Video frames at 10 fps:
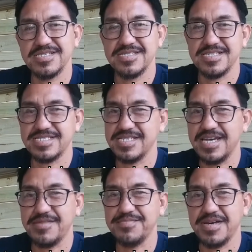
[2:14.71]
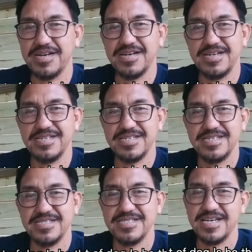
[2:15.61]
Does he have the
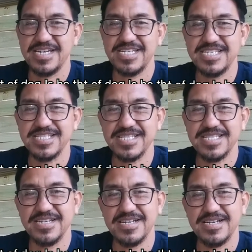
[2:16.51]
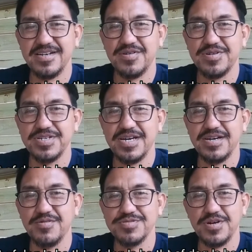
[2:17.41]
eat or
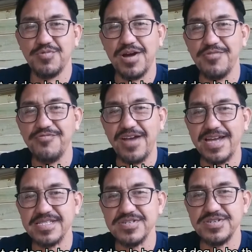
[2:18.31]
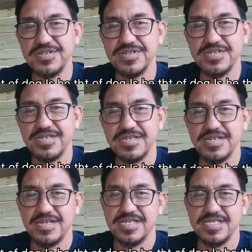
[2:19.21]
the wow factor?
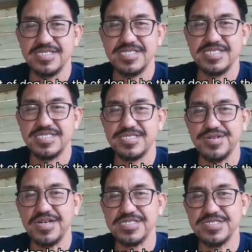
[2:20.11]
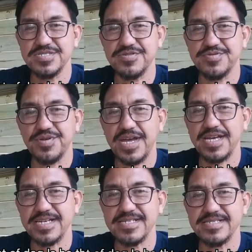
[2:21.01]
Is his structure correct?